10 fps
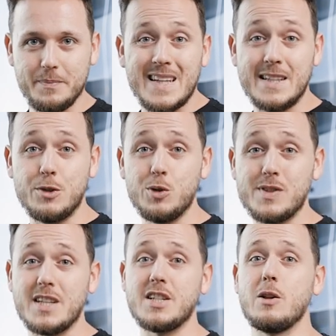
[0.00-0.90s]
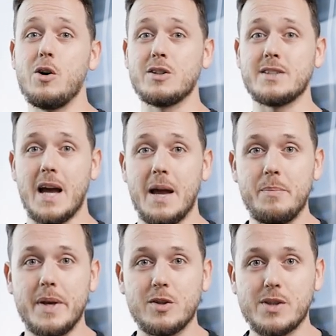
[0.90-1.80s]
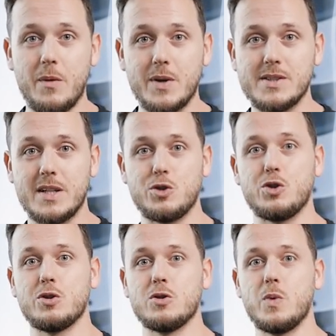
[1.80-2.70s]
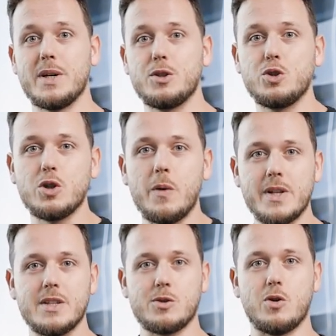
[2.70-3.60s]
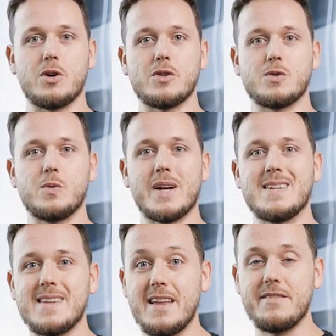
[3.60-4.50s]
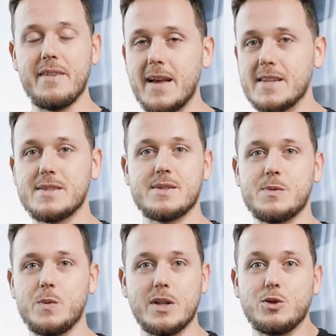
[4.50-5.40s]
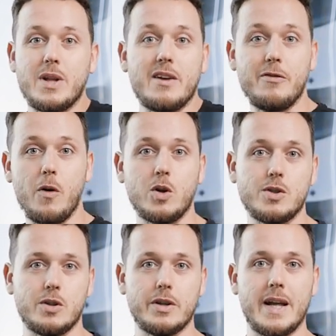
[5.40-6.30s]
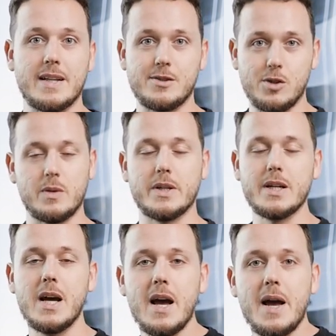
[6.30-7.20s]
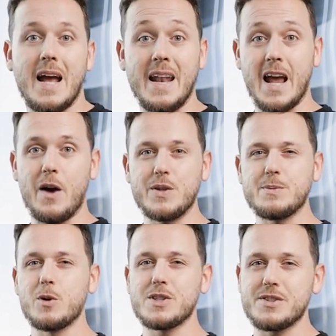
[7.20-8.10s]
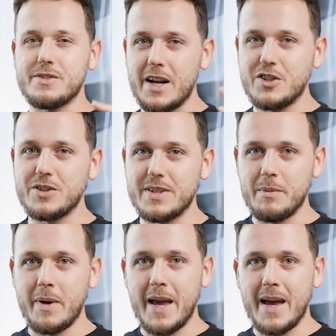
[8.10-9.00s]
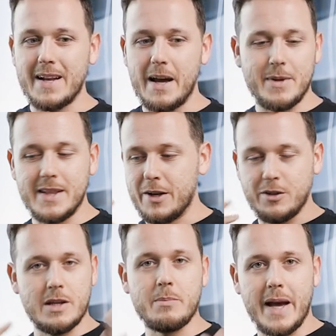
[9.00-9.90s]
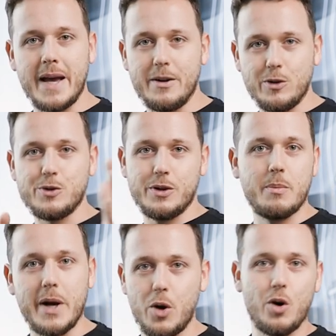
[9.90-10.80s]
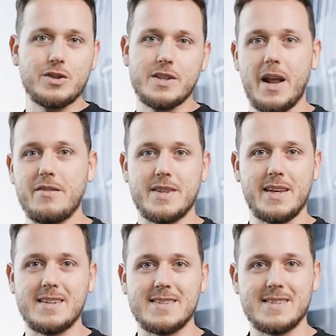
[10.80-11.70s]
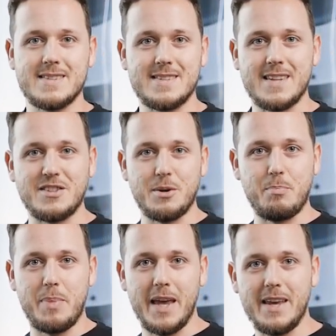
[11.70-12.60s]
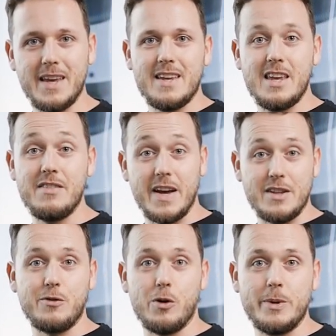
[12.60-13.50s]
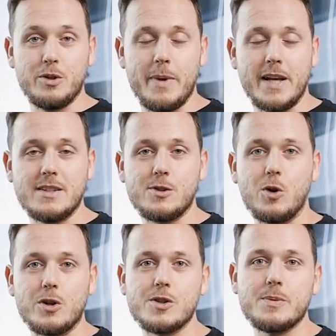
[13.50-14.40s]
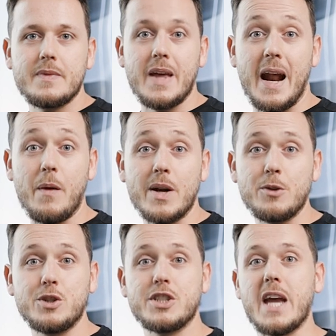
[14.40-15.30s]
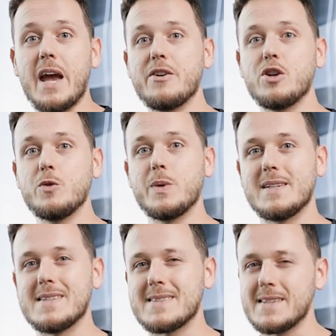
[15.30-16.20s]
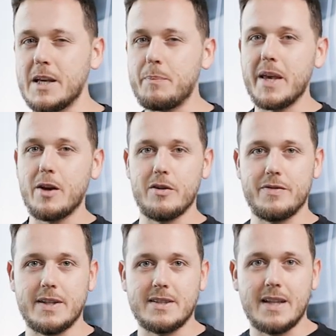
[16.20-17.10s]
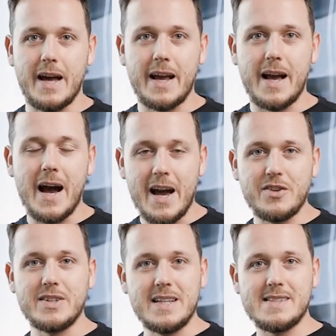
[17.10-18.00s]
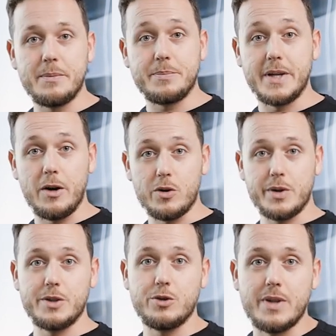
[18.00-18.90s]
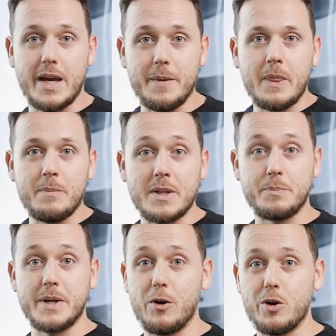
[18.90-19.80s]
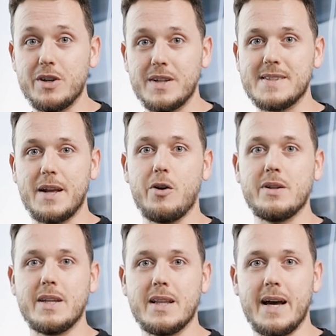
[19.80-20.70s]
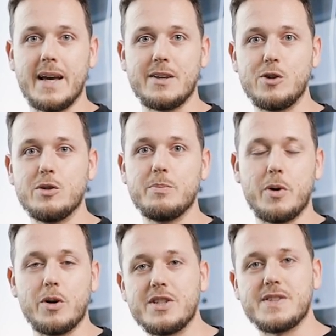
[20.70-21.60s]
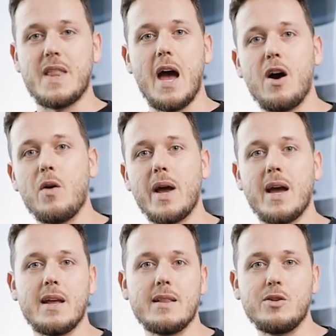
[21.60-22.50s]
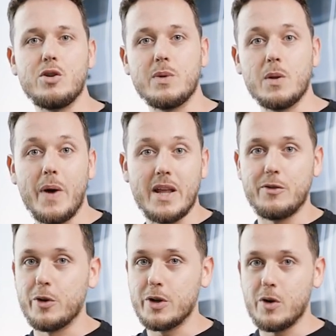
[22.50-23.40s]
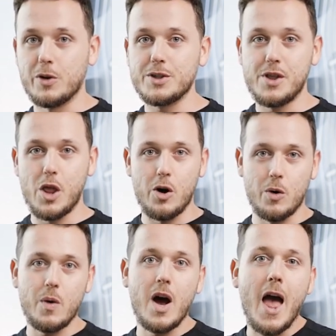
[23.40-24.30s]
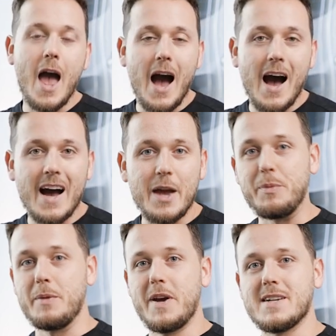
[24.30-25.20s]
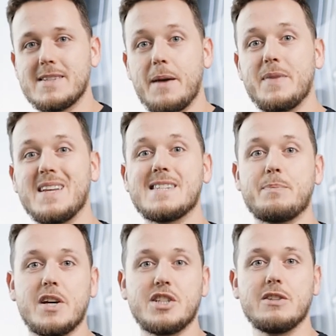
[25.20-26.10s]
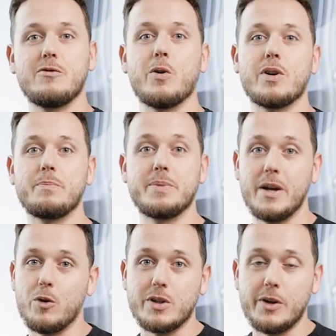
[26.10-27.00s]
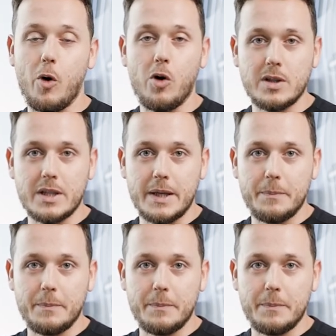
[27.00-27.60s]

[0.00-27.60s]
It took such a long time because I was not sure what to show in this course, what is advanced, what should I focus on, and so on. And now it's more structured in my head. I mean, not only in my head, also in my notes and everything. It's such a big event for me to make this course, and I wanted to share you with a sneak peek of it. Like, I released the pre-order today, but pre-order is not only like you purchase now and you will wait for the course. No, I prepared something special for the pre-order only.